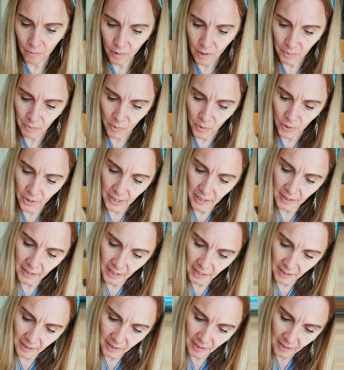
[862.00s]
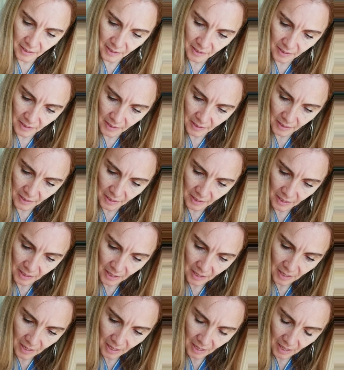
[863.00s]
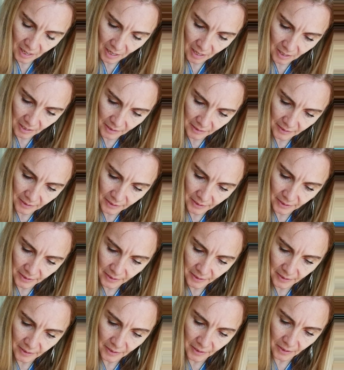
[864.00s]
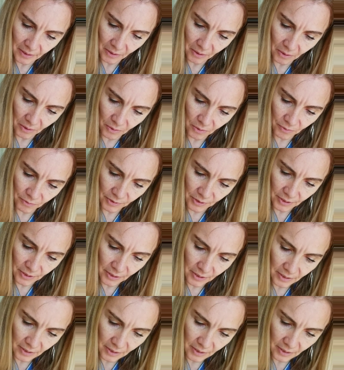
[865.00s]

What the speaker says: One more in there. Under, over,